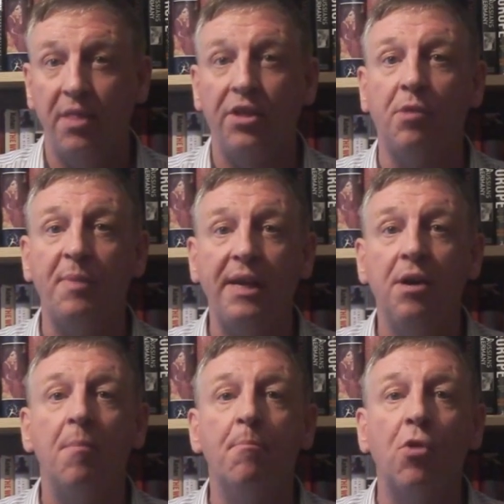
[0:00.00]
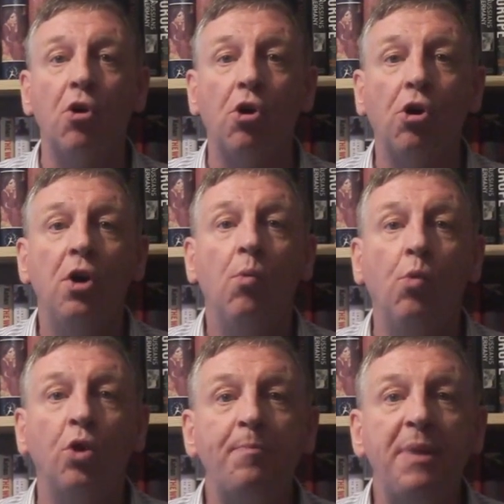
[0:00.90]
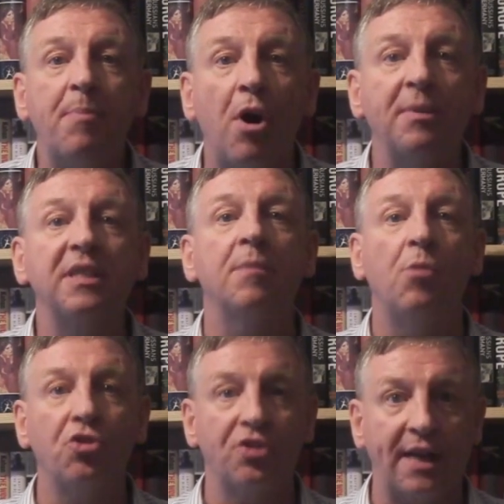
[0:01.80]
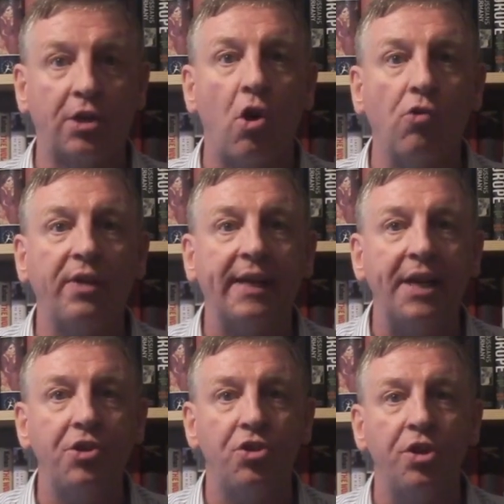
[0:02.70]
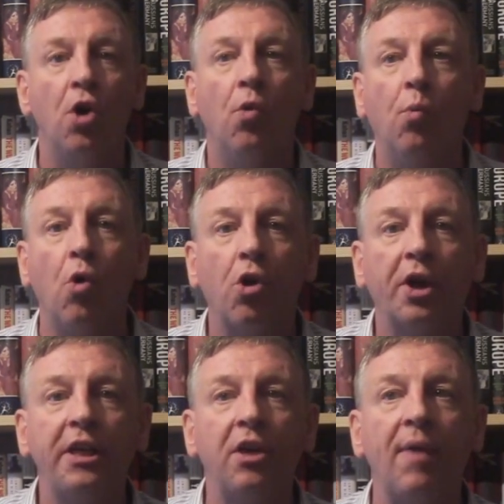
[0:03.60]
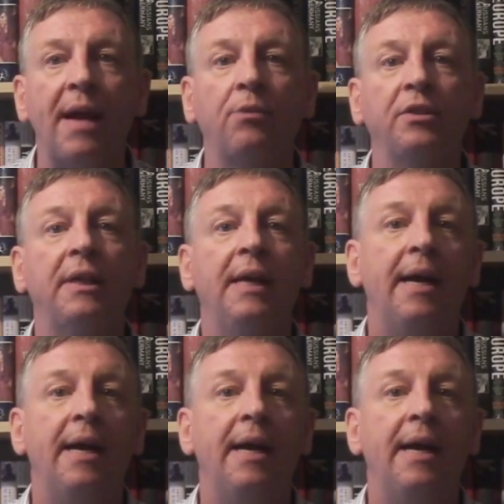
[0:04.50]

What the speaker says: there'll be more would-be bombers amongst that congregation walking around